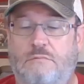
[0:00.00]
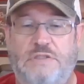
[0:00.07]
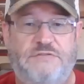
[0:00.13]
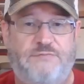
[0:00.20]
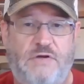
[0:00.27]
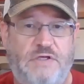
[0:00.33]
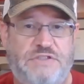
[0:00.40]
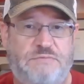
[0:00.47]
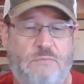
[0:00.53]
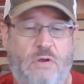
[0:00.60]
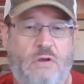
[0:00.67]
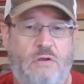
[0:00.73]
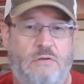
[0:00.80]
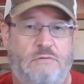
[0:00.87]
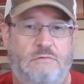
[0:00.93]
It's very
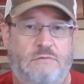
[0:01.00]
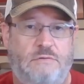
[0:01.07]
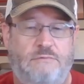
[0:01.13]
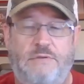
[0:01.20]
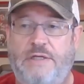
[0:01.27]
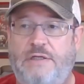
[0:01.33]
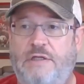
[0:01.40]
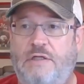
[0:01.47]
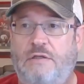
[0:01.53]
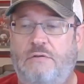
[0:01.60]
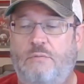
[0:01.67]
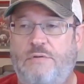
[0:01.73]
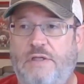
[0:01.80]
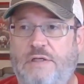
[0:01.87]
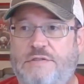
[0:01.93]
small right
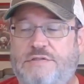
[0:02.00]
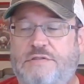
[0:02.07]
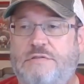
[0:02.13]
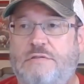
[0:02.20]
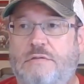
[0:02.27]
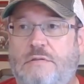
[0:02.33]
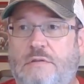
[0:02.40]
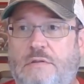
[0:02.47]
here with us.